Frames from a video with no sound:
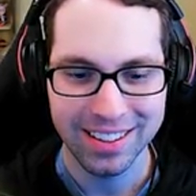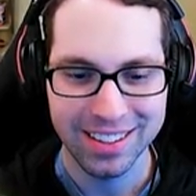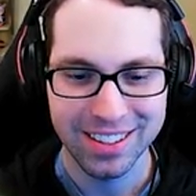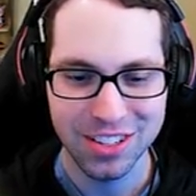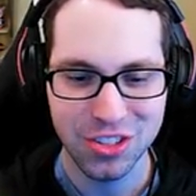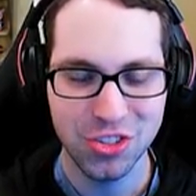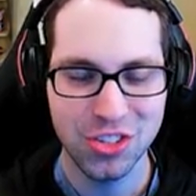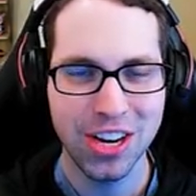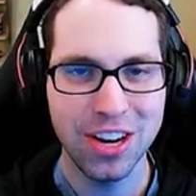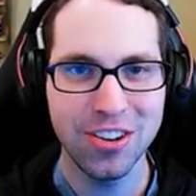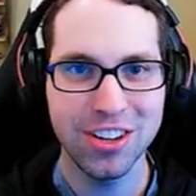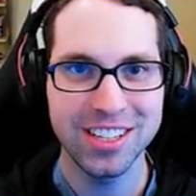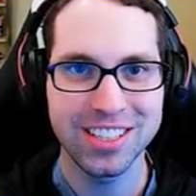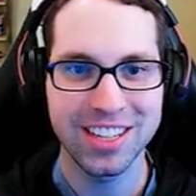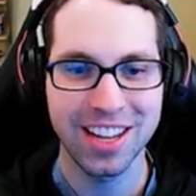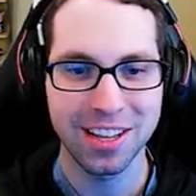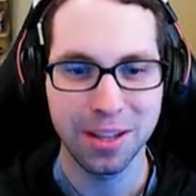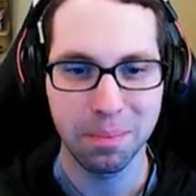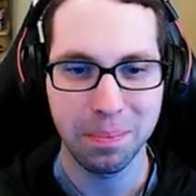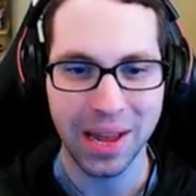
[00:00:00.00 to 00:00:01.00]
Jerry's
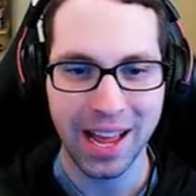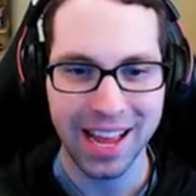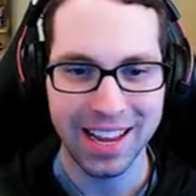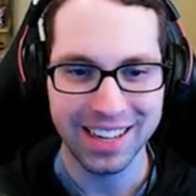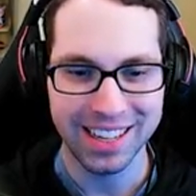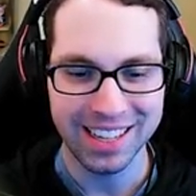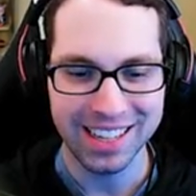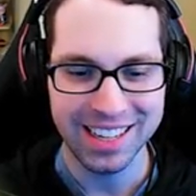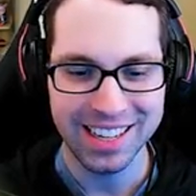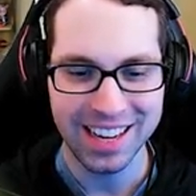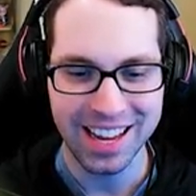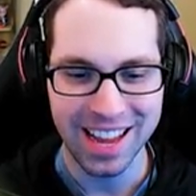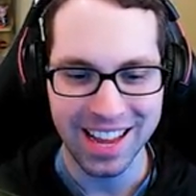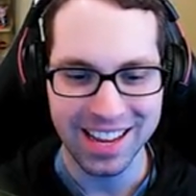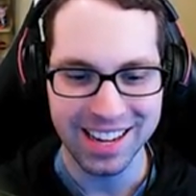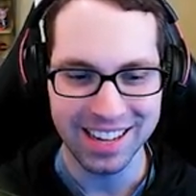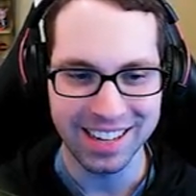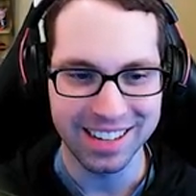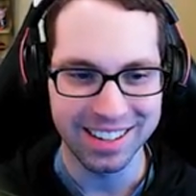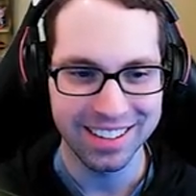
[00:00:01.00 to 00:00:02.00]
on the bag in
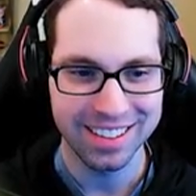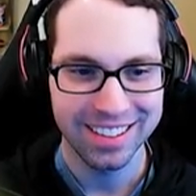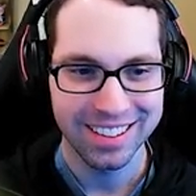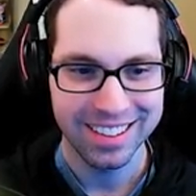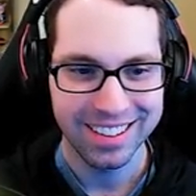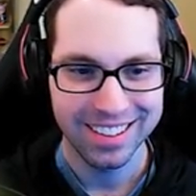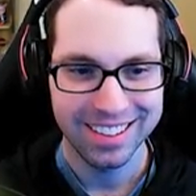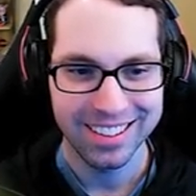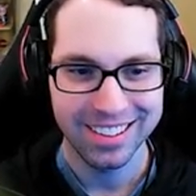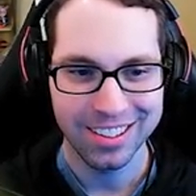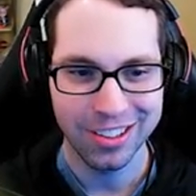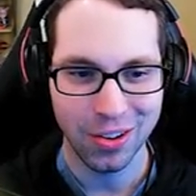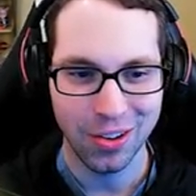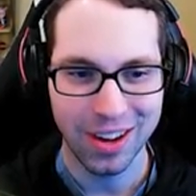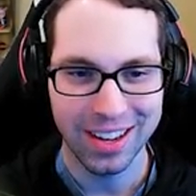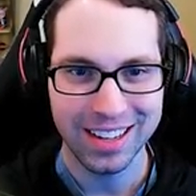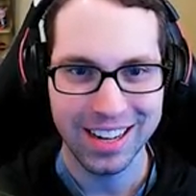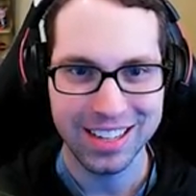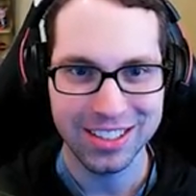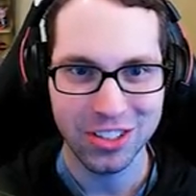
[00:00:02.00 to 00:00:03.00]
EA and you know I
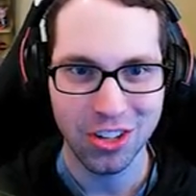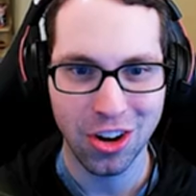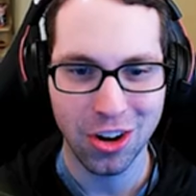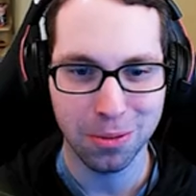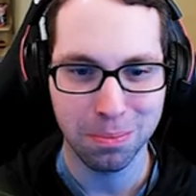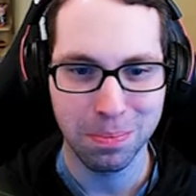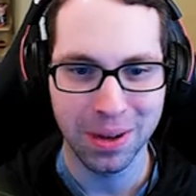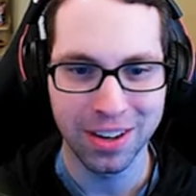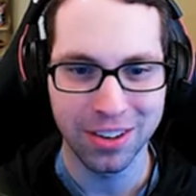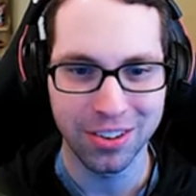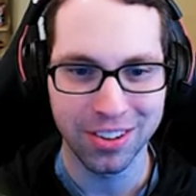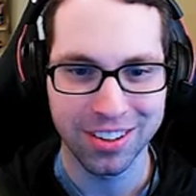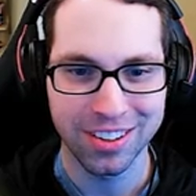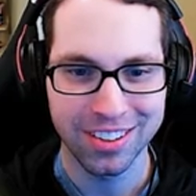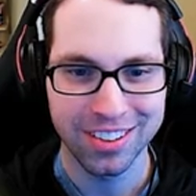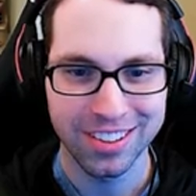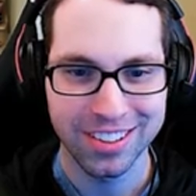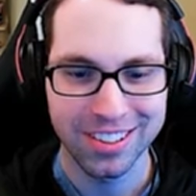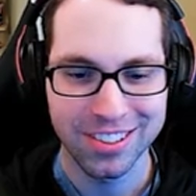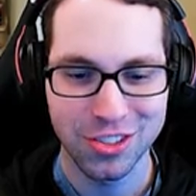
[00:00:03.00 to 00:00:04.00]
like Doc better.
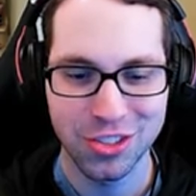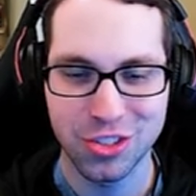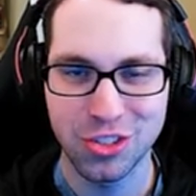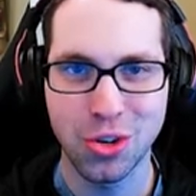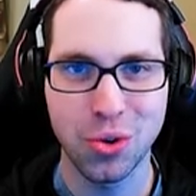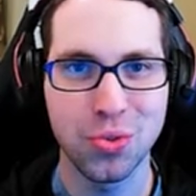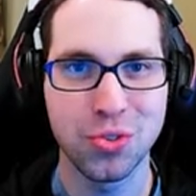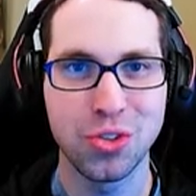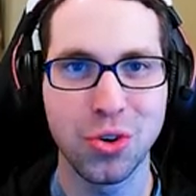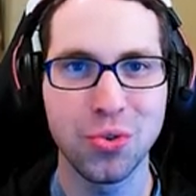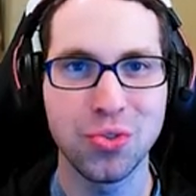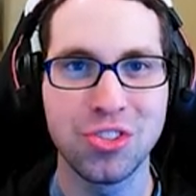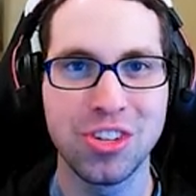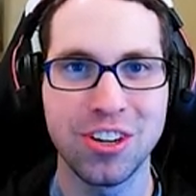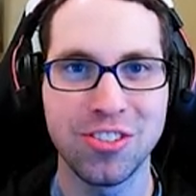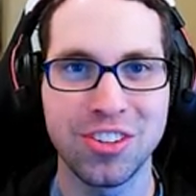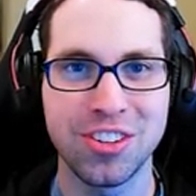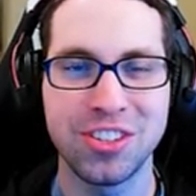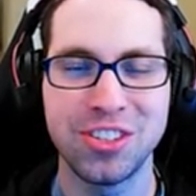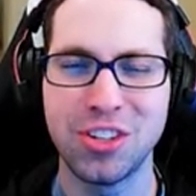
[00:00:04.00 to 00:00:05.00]
Just don't don't
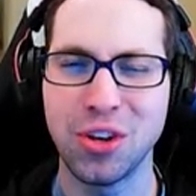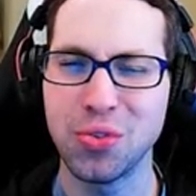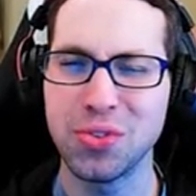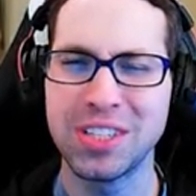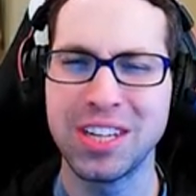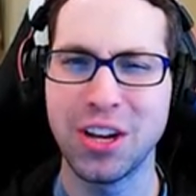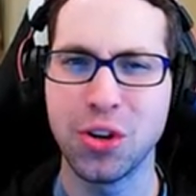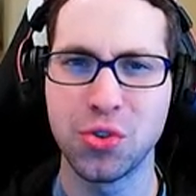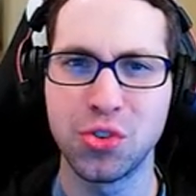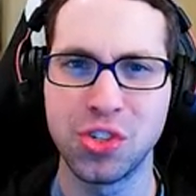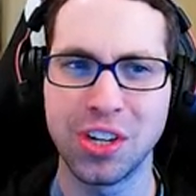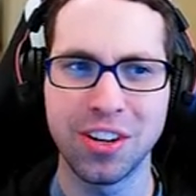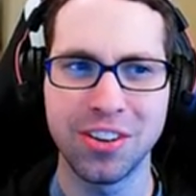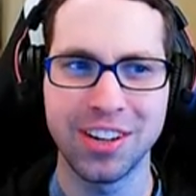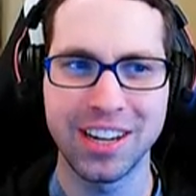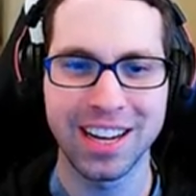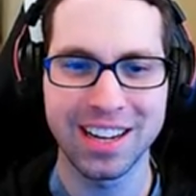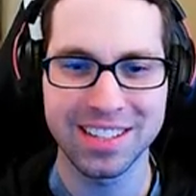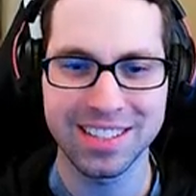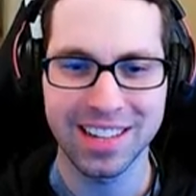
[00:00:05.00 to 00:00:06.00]
don't tell
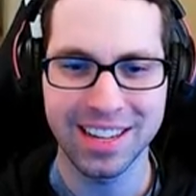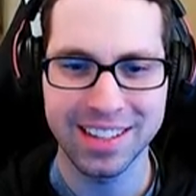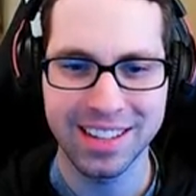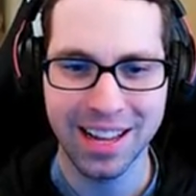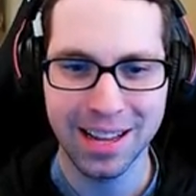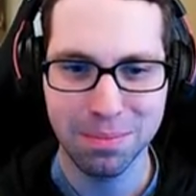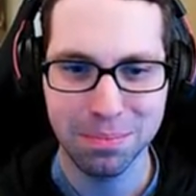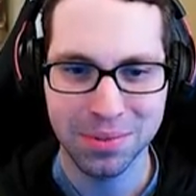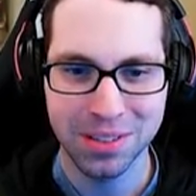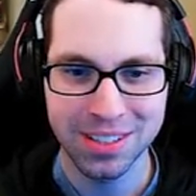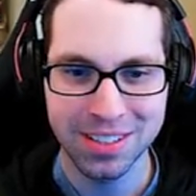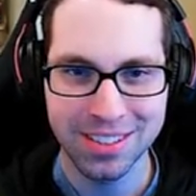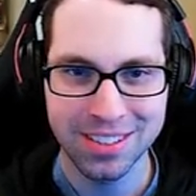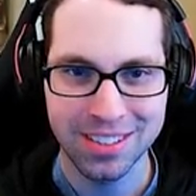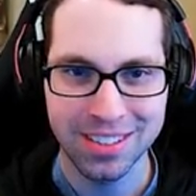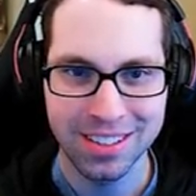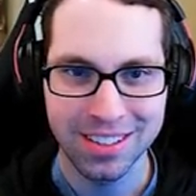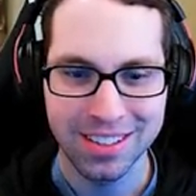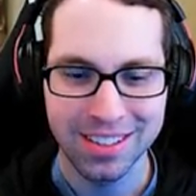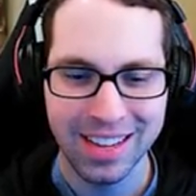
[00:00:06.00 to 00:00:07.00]
Jerry I said that, please.
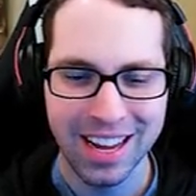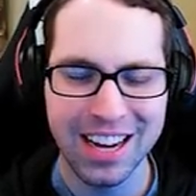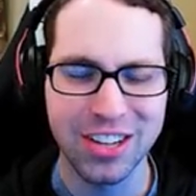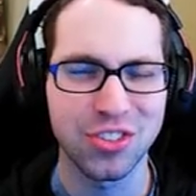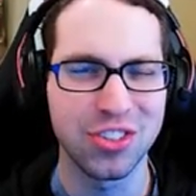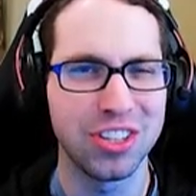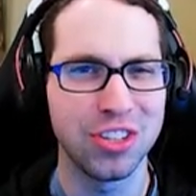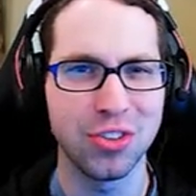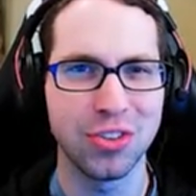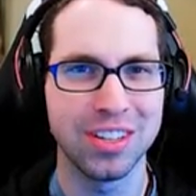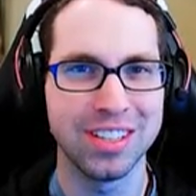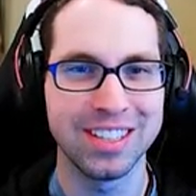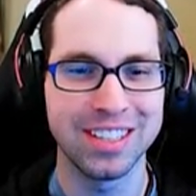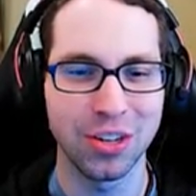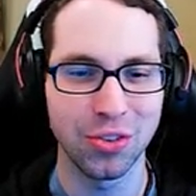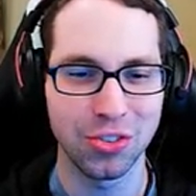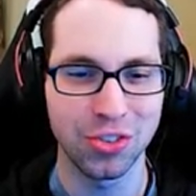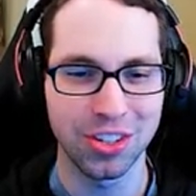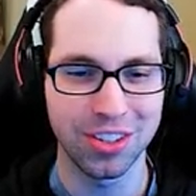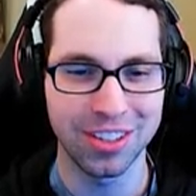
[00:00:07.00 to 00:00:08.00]
Actually, you can
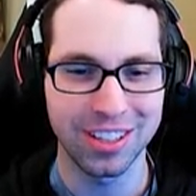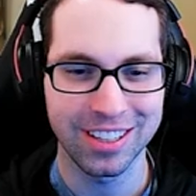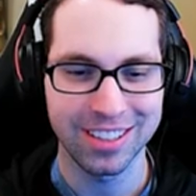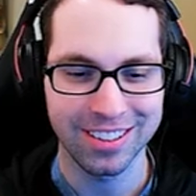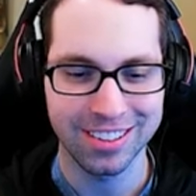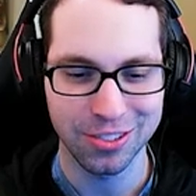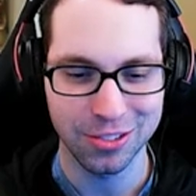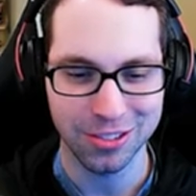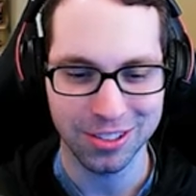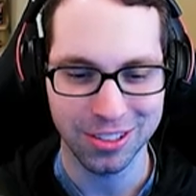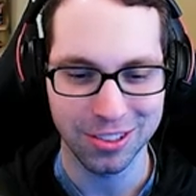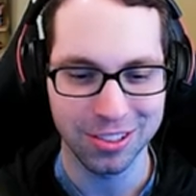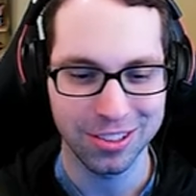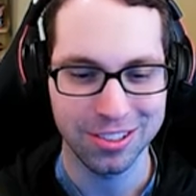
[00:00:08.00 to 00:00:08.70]
tell Jerry. I don't care.